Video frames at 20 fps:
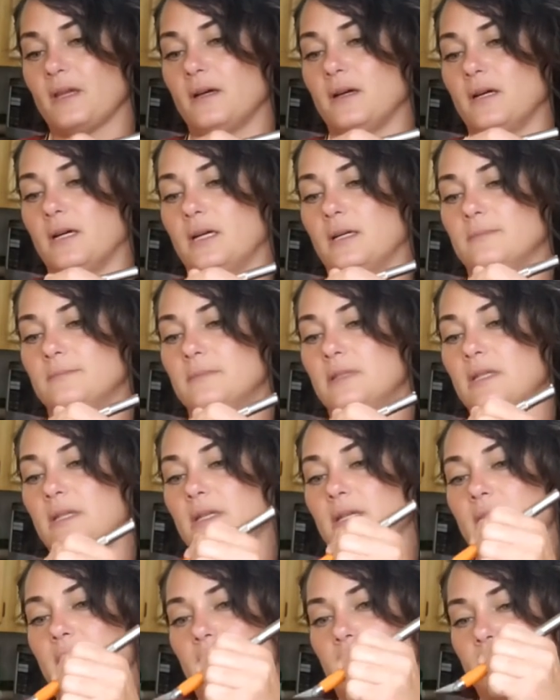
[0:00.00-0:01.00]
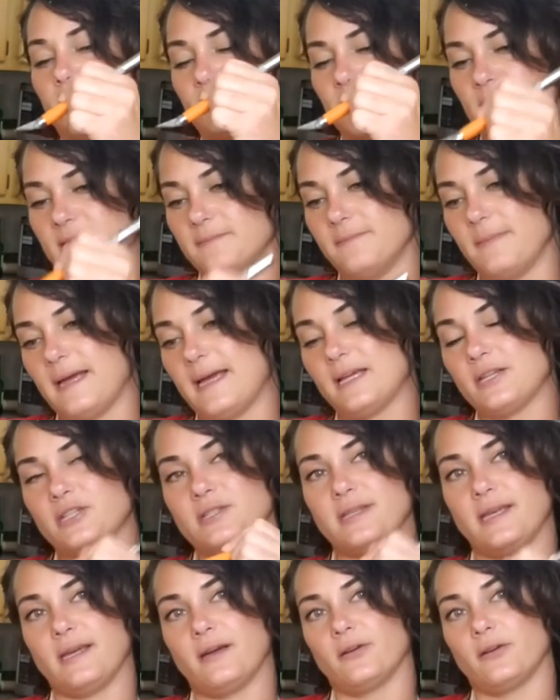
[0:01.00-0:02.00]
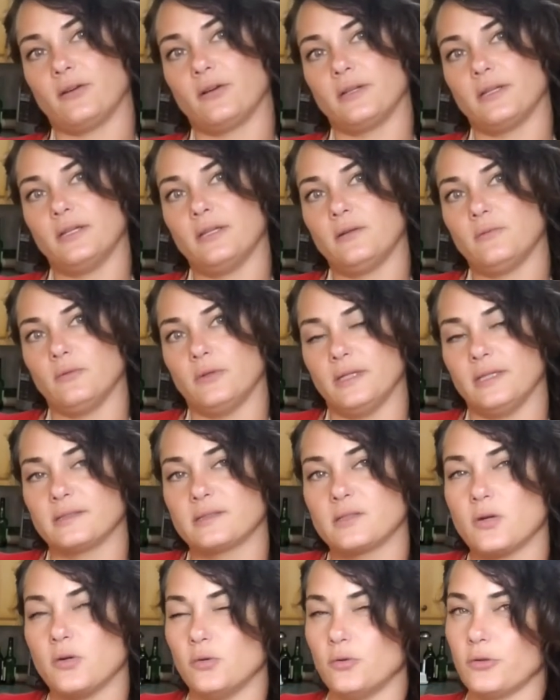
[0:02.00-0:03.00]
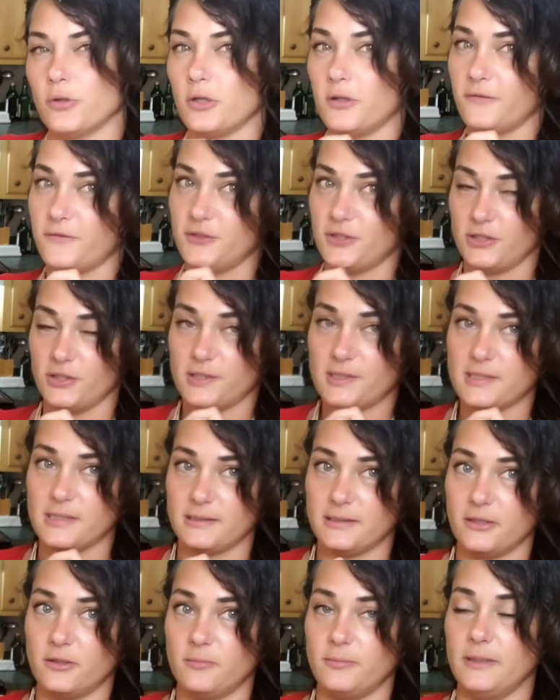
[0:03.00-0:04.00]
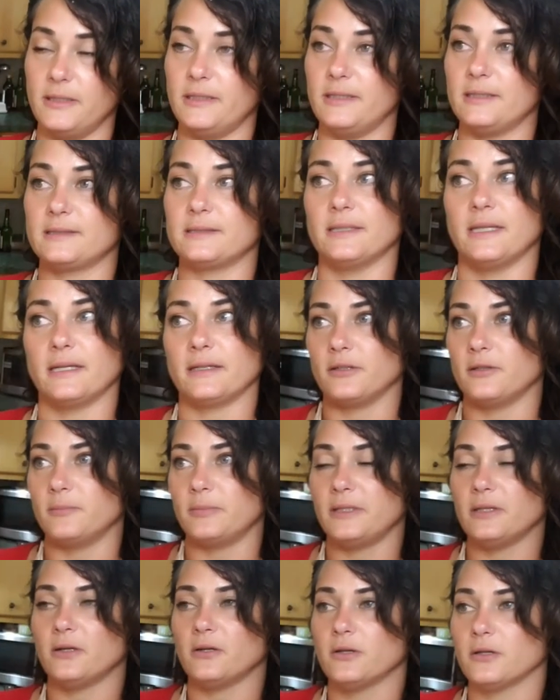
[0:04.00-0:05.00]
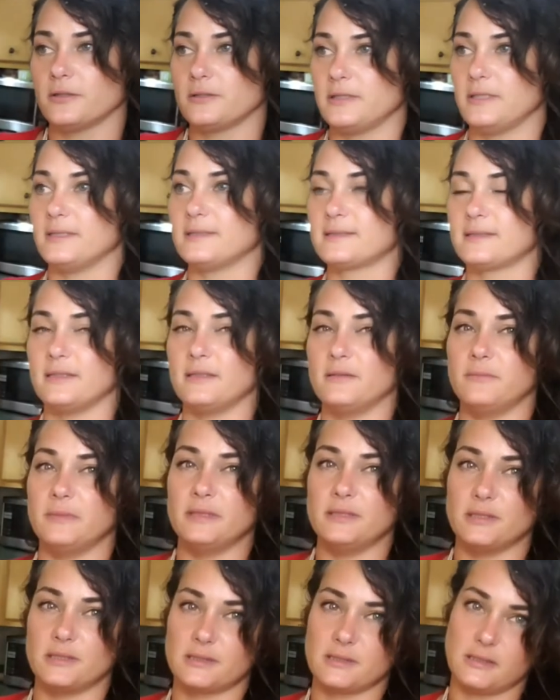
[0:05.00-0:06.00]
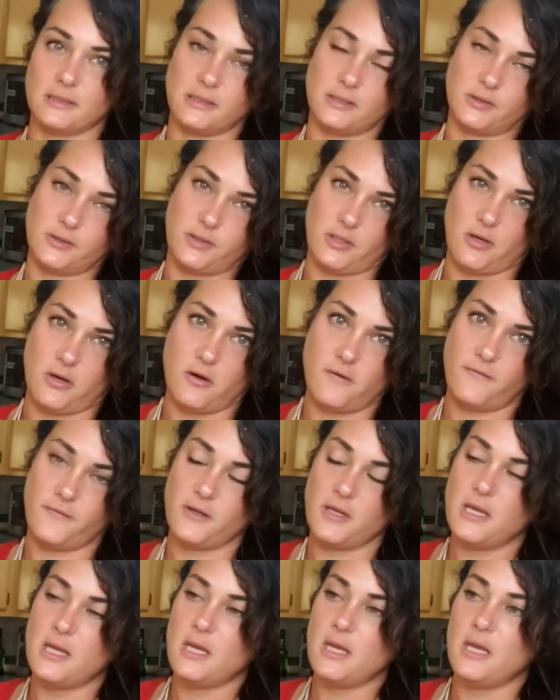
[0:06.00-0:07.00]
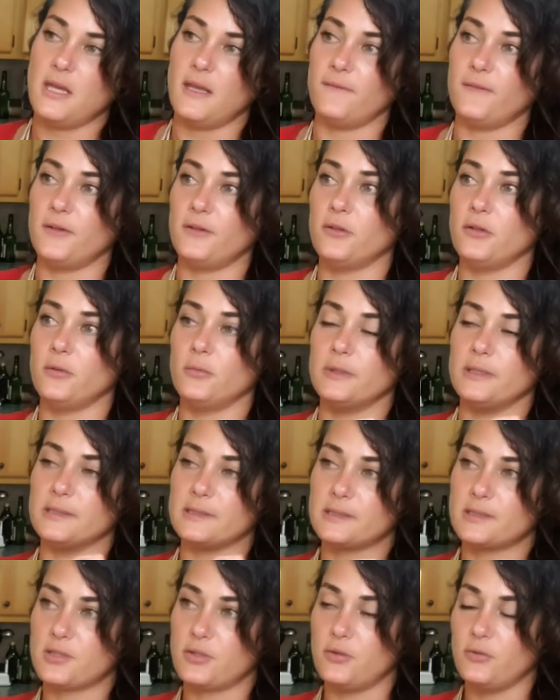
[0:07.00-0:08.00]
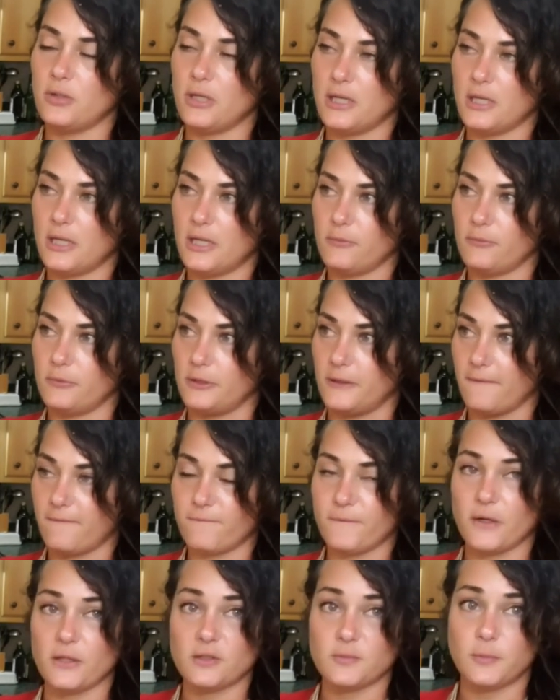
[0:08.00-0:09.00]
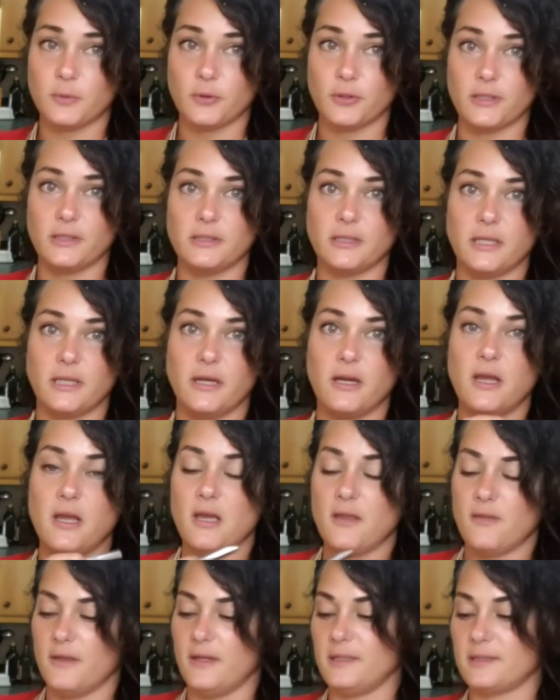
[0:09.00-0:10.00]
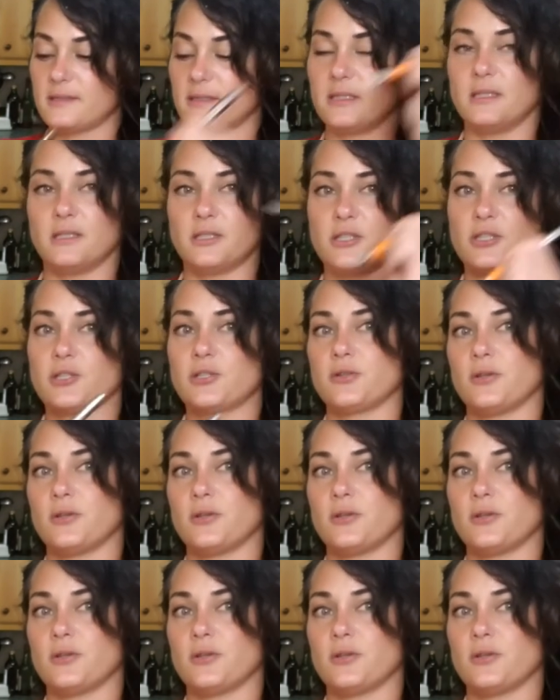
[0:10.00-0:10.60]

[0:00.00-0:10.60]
and just mash down on it when it's cooled off just a little bit. It's not going to be hard yet. It's going to be just a little soft. If you do it when it's too hot, when you first pour it in there, then it's gonna